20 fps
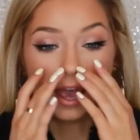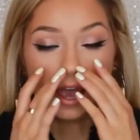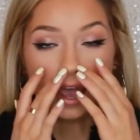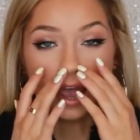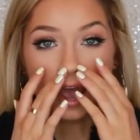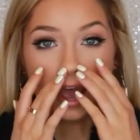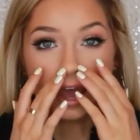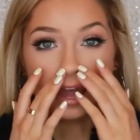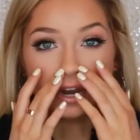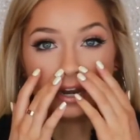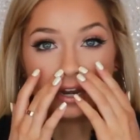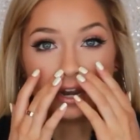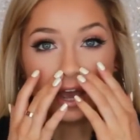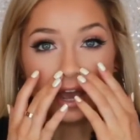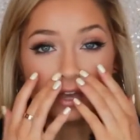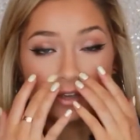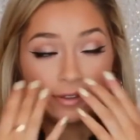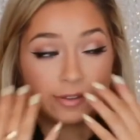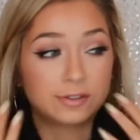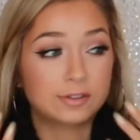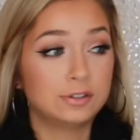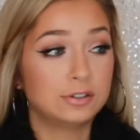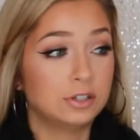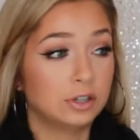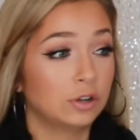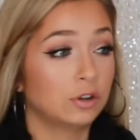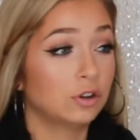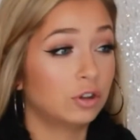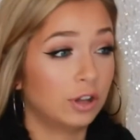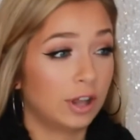and I
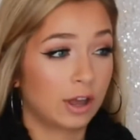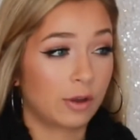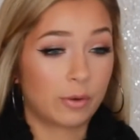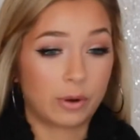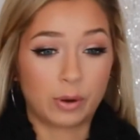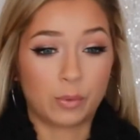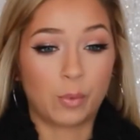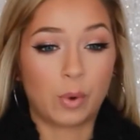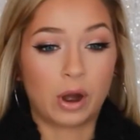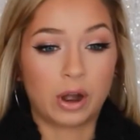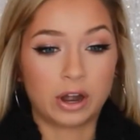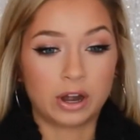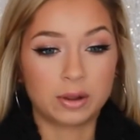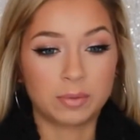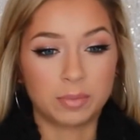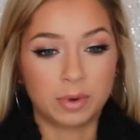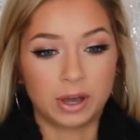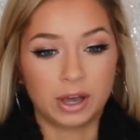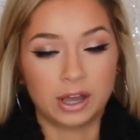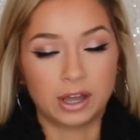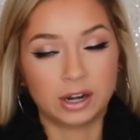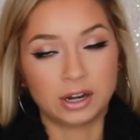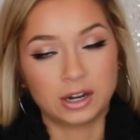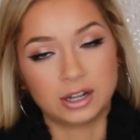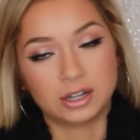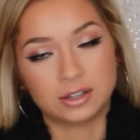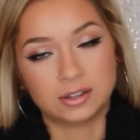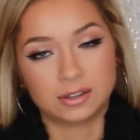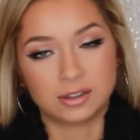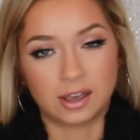still don't like what I'm wearing, but
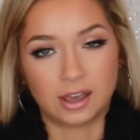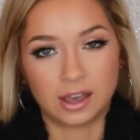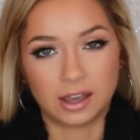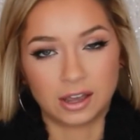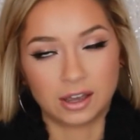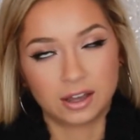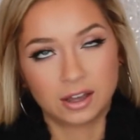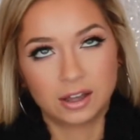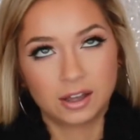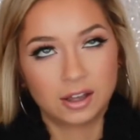it's like,